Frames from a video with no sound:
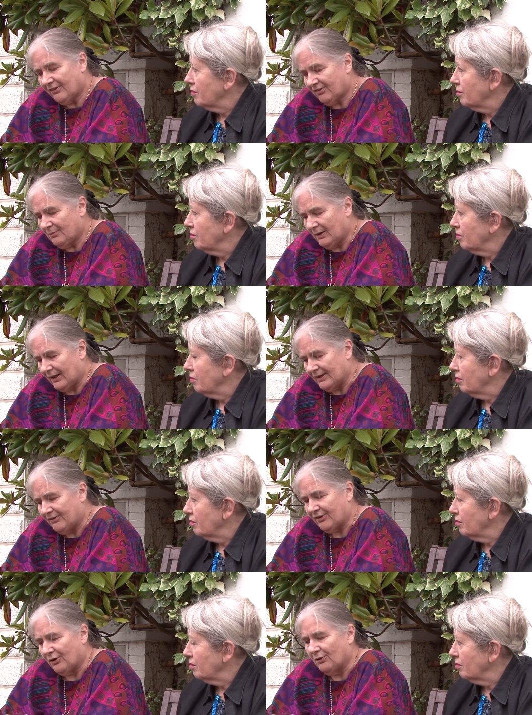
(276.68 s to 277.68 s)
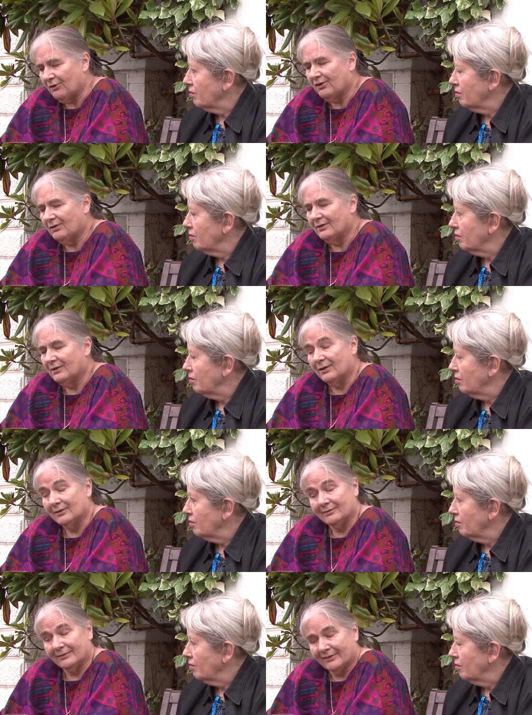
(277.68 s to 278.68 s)
Speaker 1: some light on
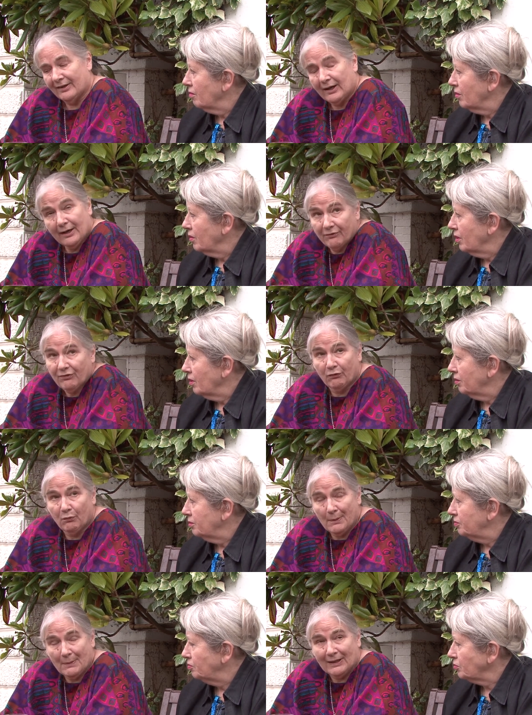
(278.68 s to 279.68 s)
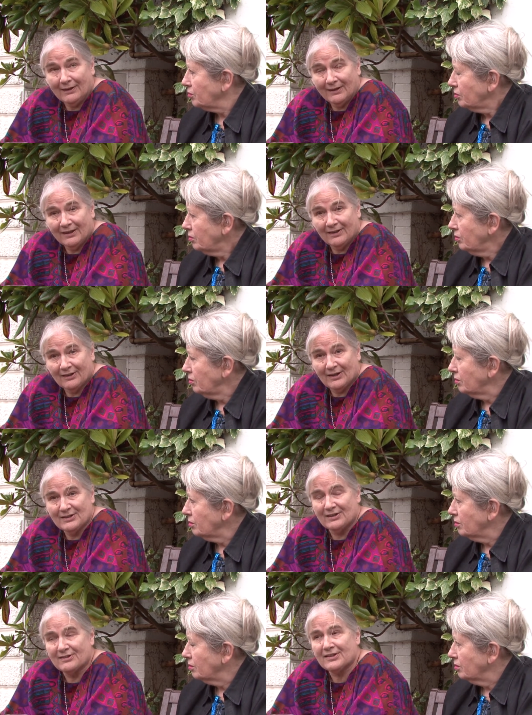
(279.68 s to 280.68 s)
the lives of women in the
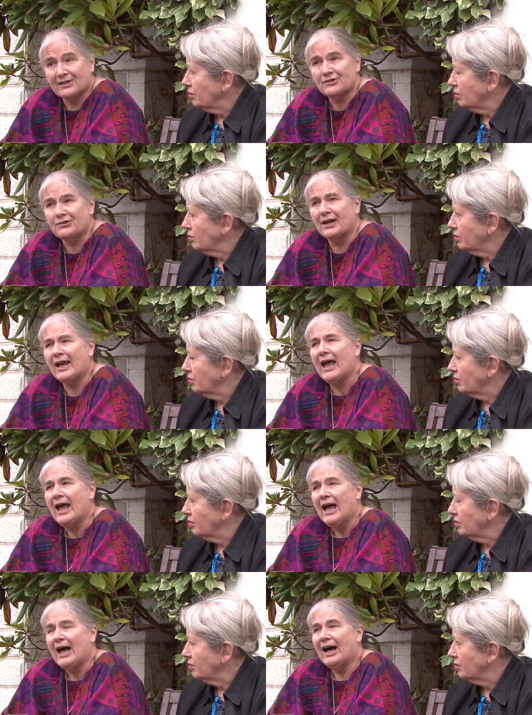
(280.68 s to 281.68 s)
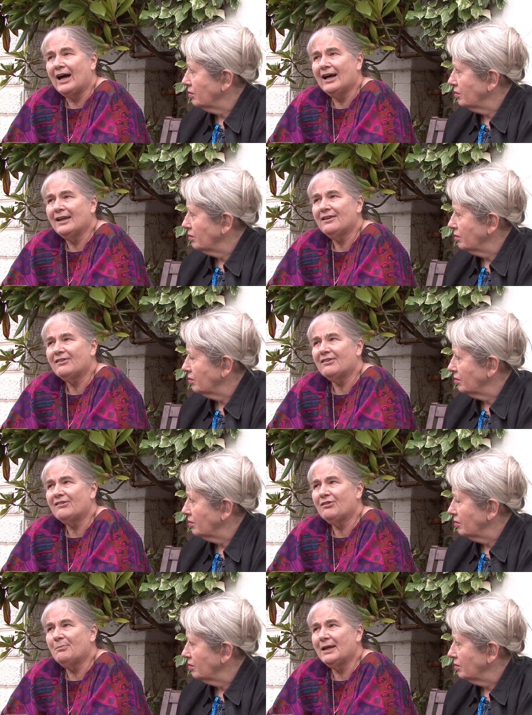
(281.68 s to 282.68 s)
nineteenth century, and
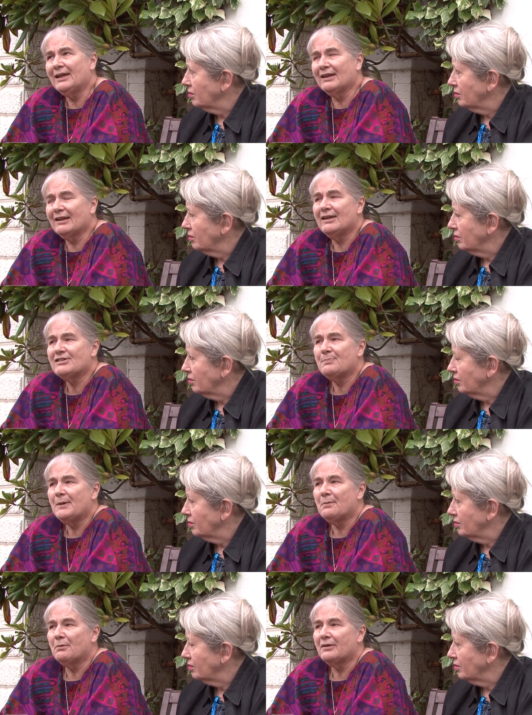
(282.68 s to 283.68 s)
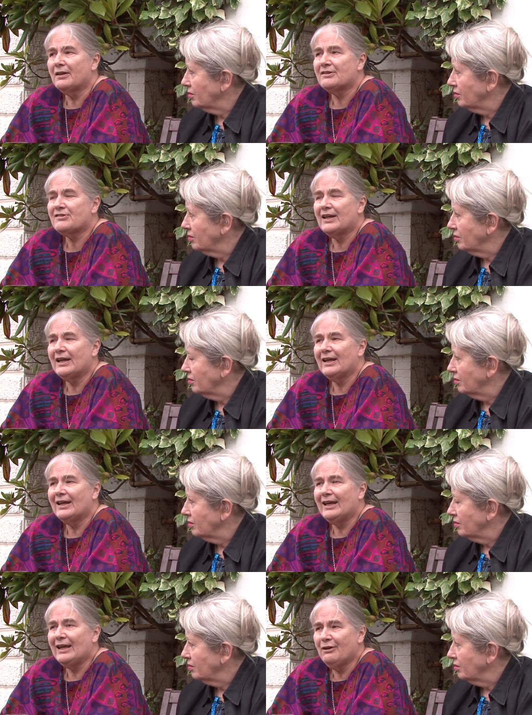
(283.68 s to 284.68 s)
to make it clear to people that
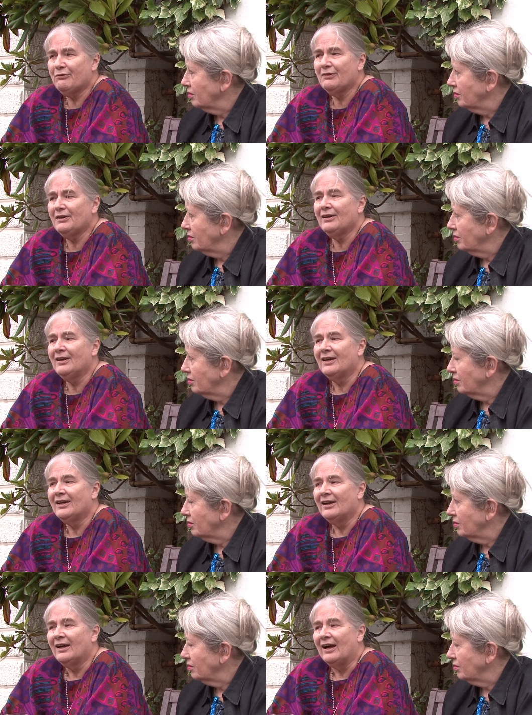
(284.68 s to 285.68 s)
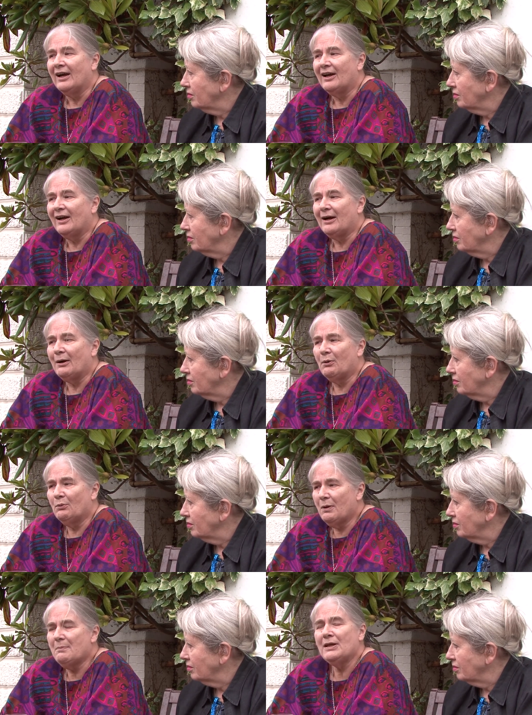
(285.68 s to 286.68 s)
even
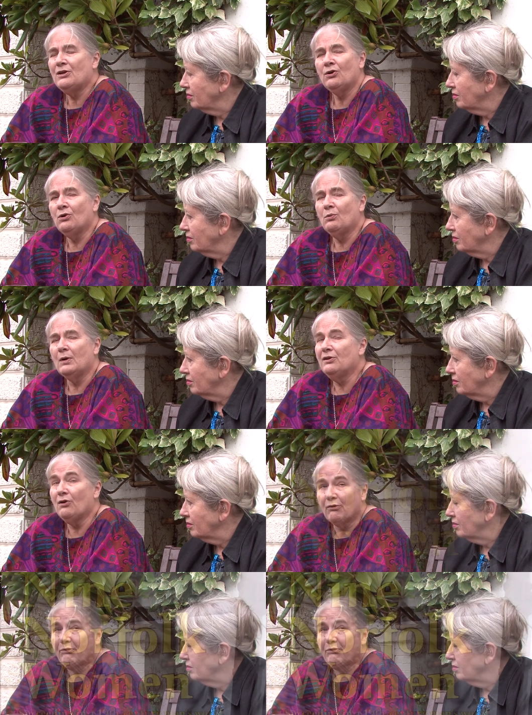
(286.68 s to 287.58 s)
women who were not